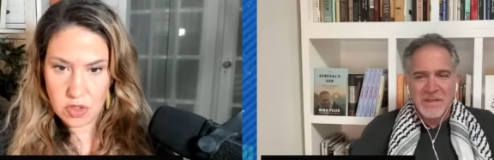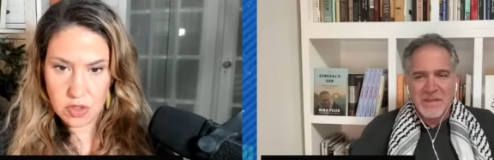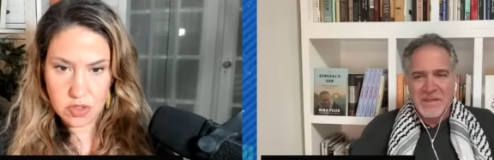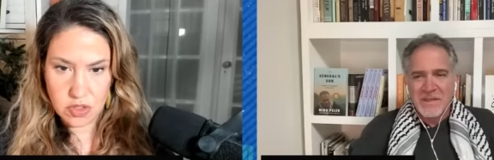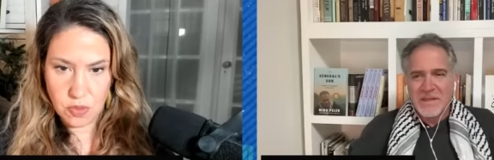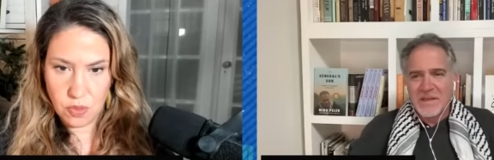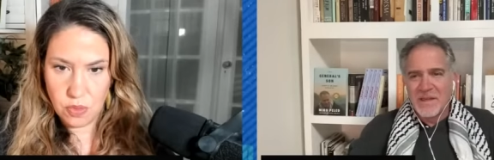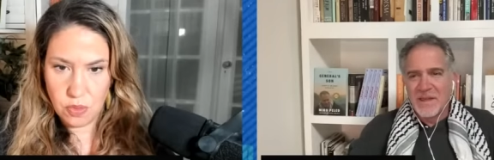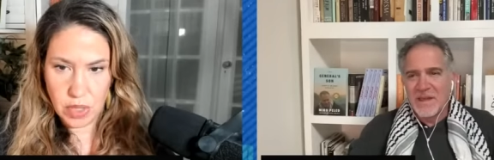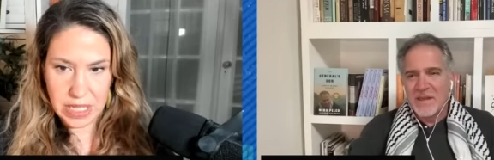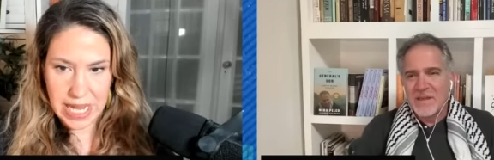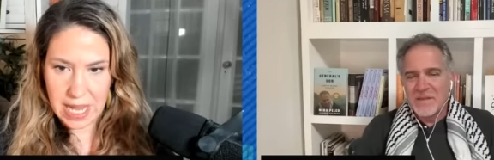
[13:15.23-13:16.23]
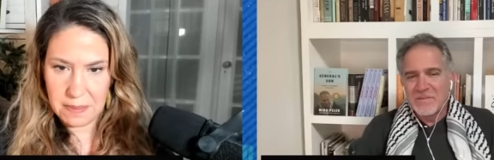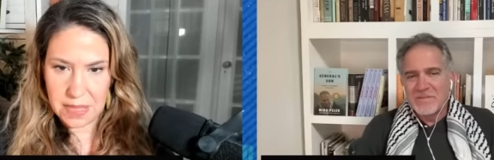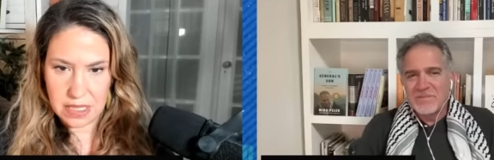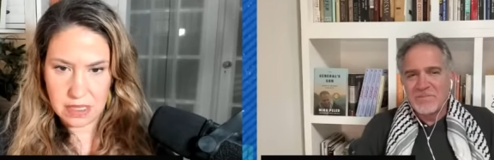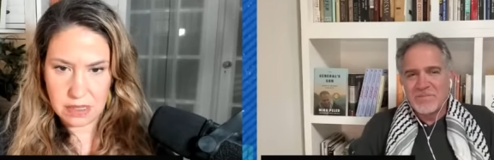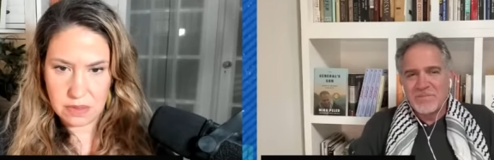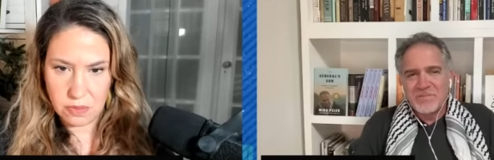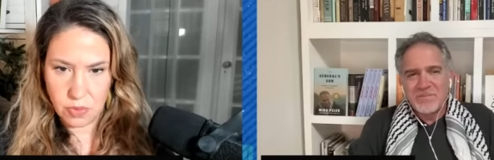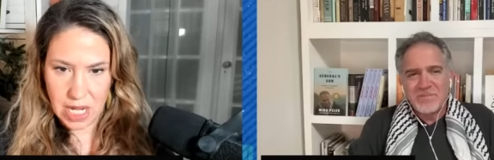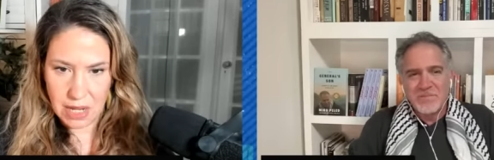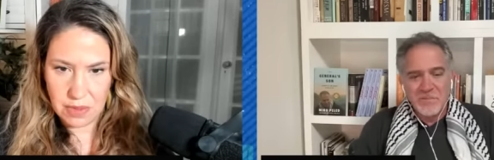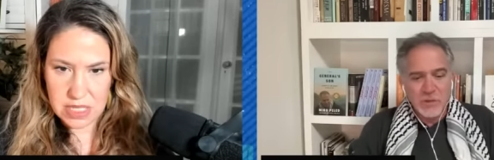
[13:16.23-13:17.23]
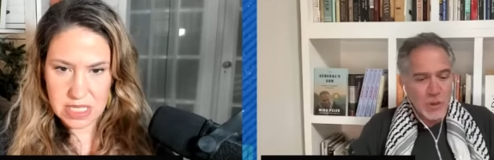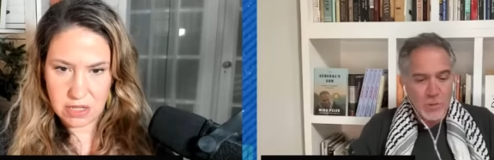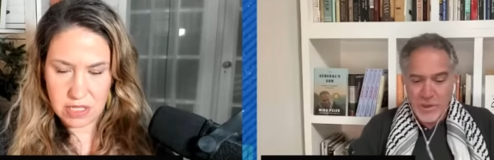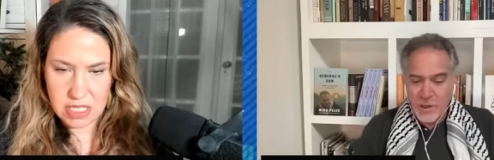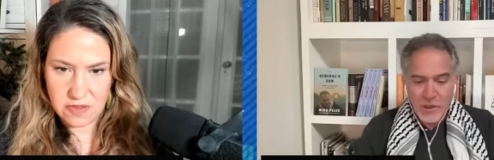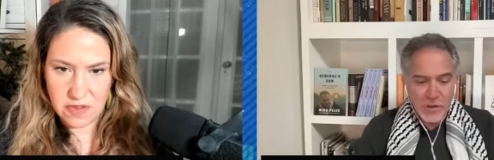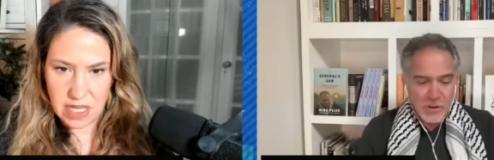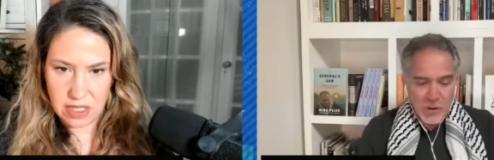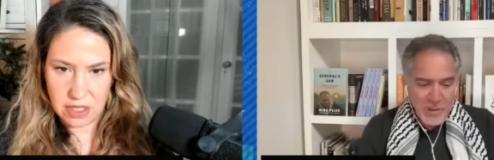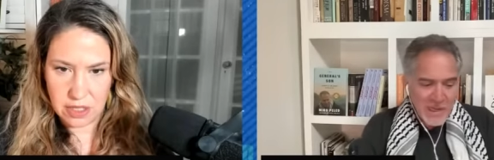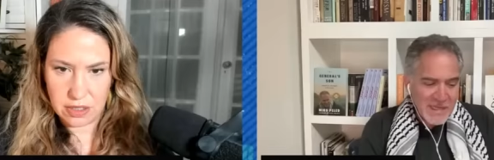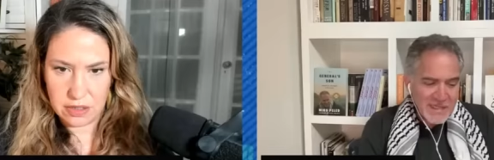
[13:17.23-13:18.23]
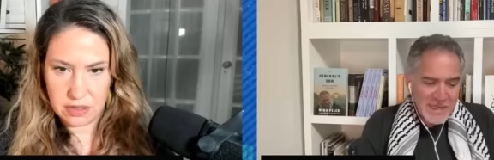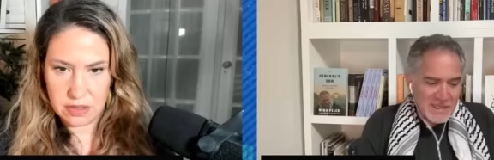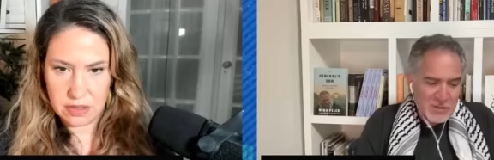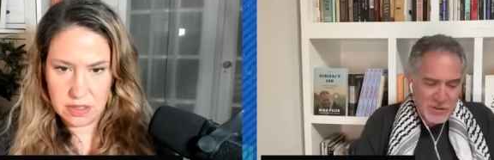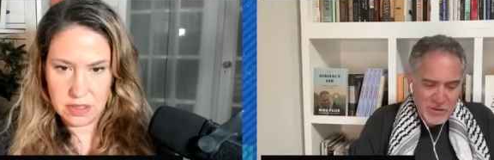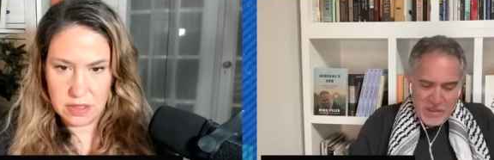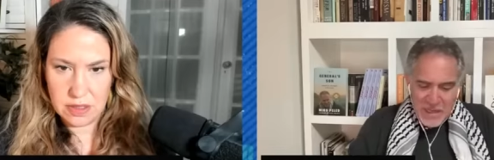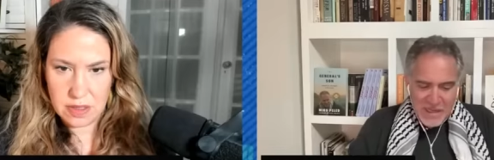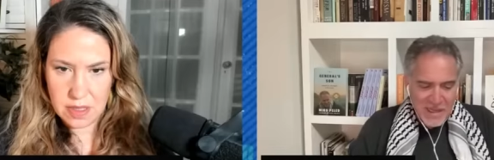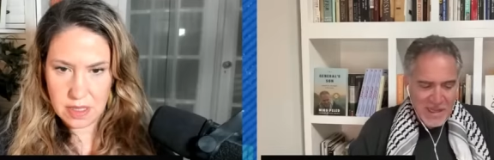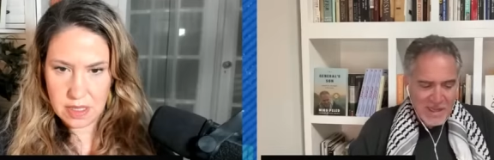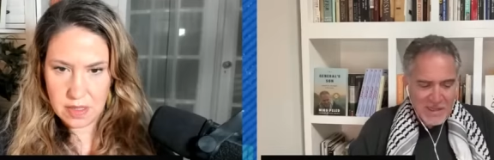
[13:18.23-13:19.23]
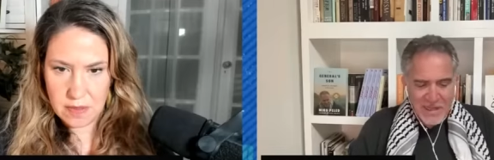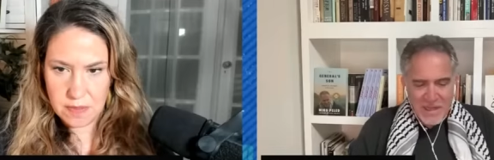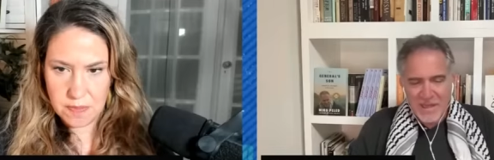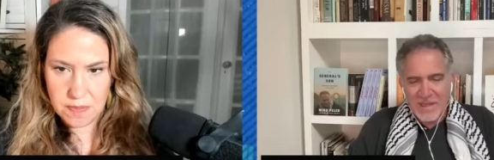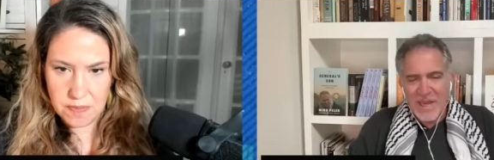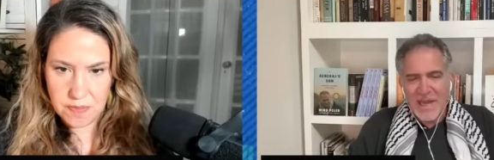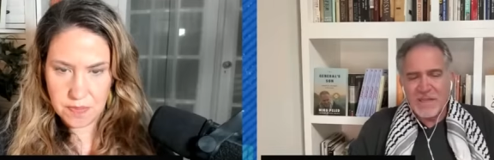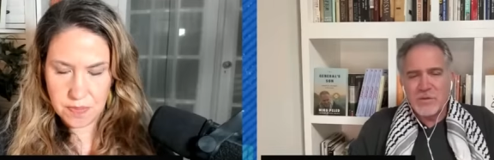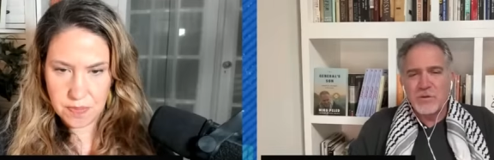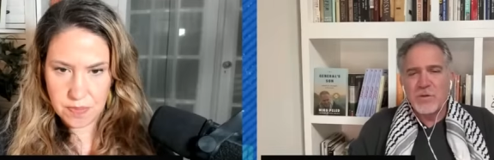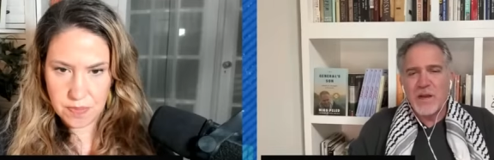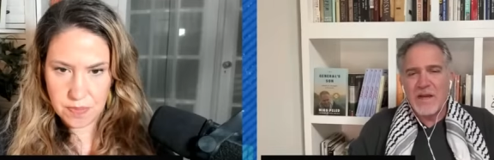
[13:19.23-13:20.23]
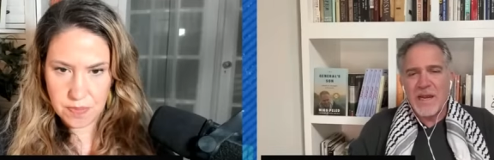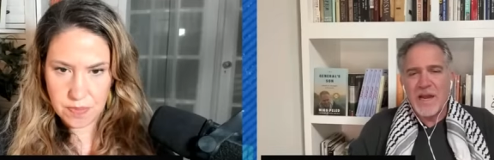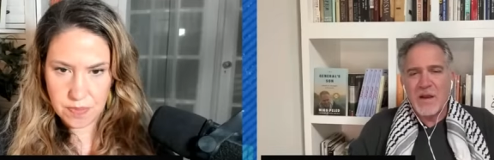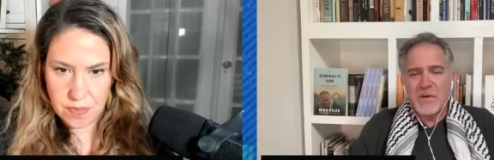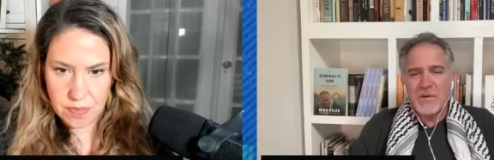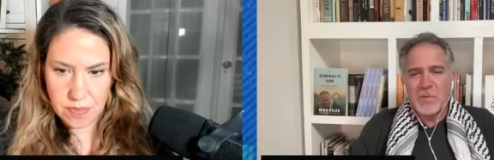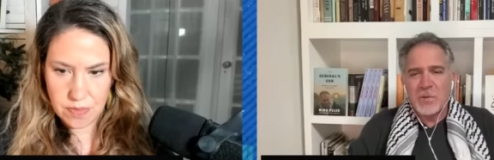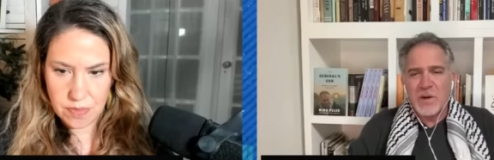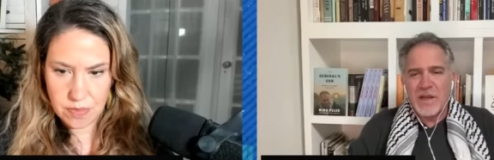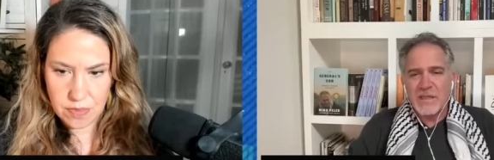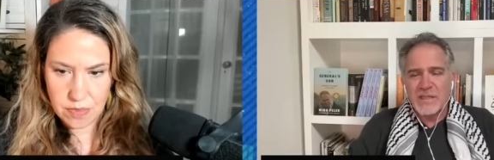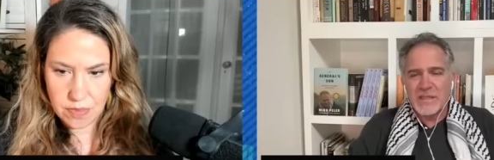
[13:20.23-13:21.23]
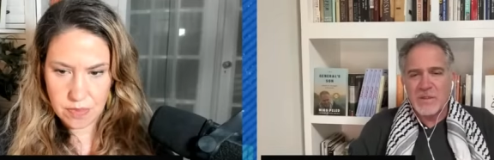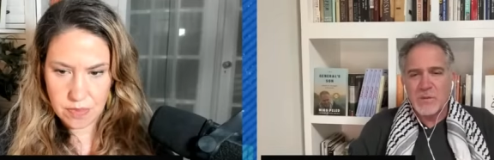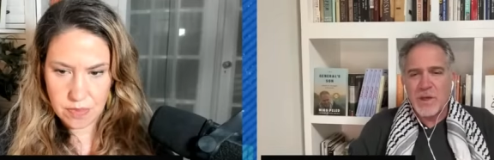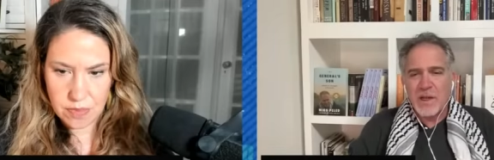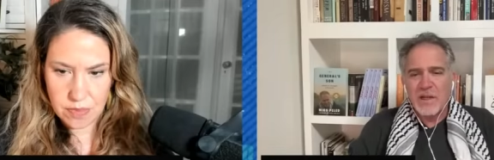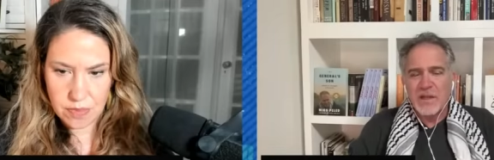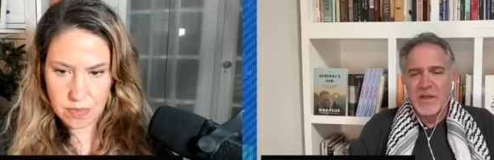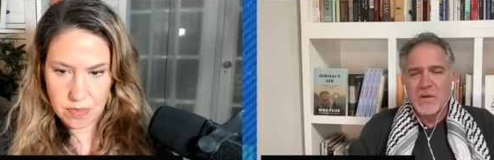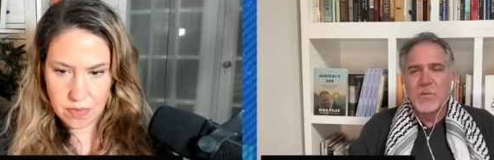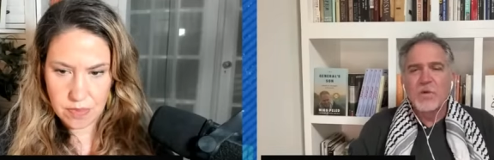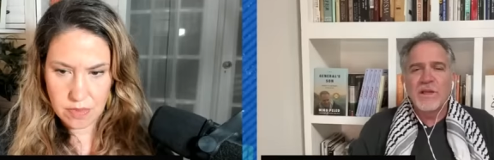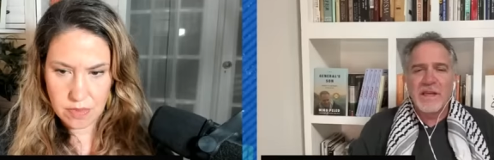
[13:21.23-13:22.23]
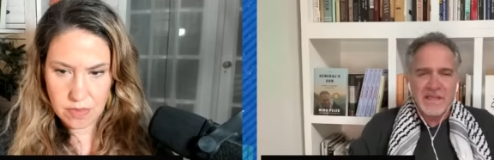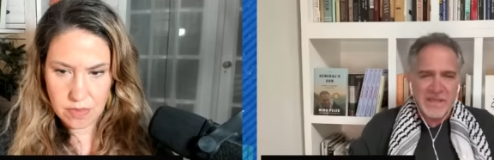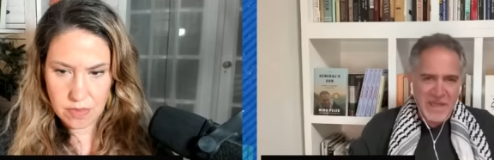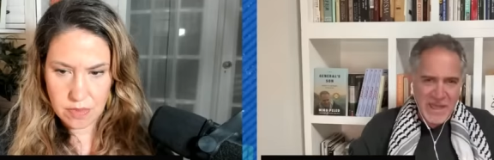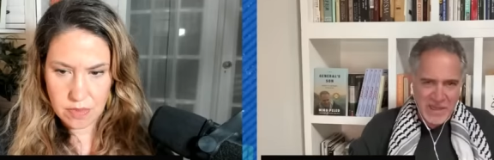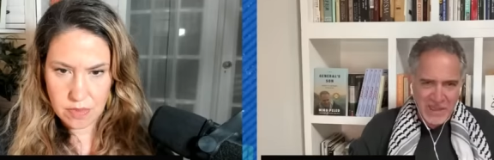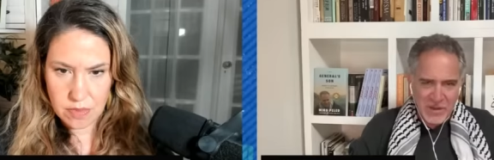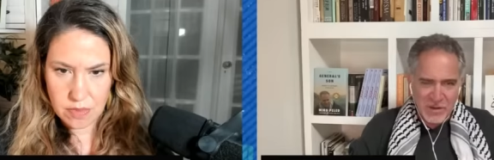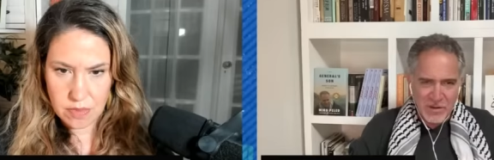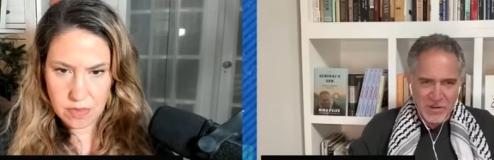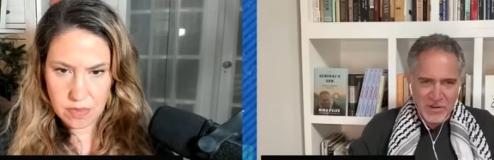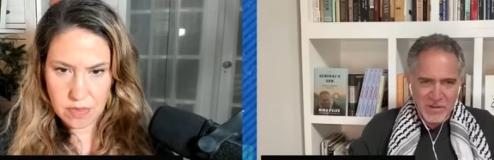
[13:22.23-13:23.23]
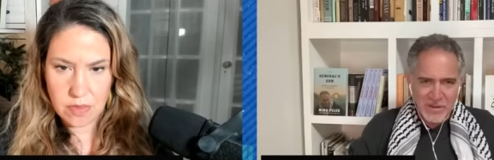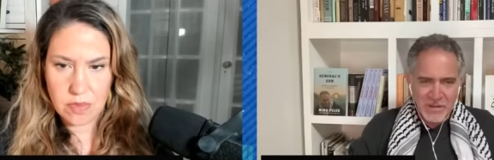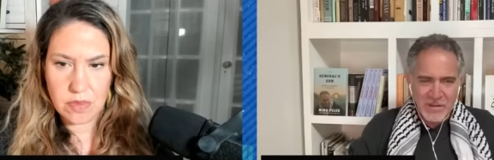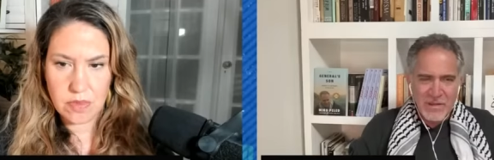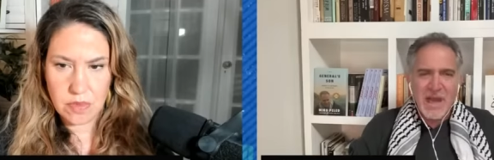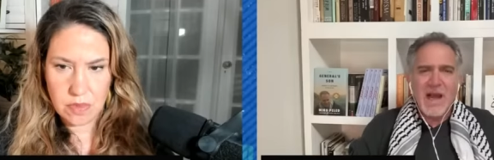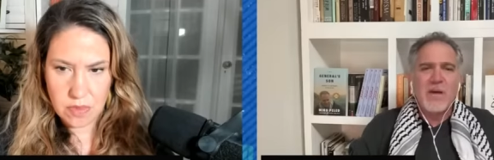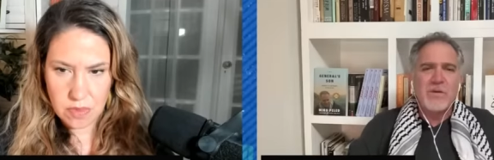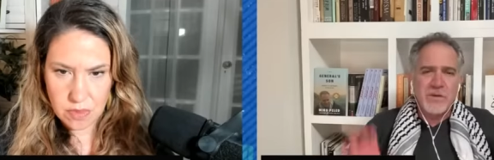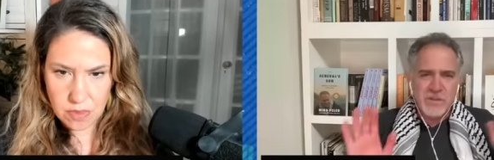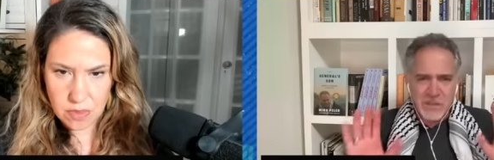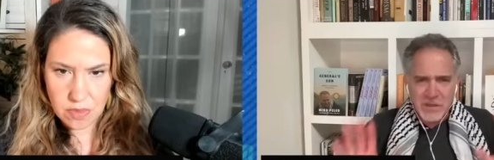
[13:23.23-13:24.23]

Speaker 1: So what and happened? Why was there this know, failure? Nobody
Speaker 2: has answers, and and and the attitude right now in the press is, well, we'll get to that later. Now we just need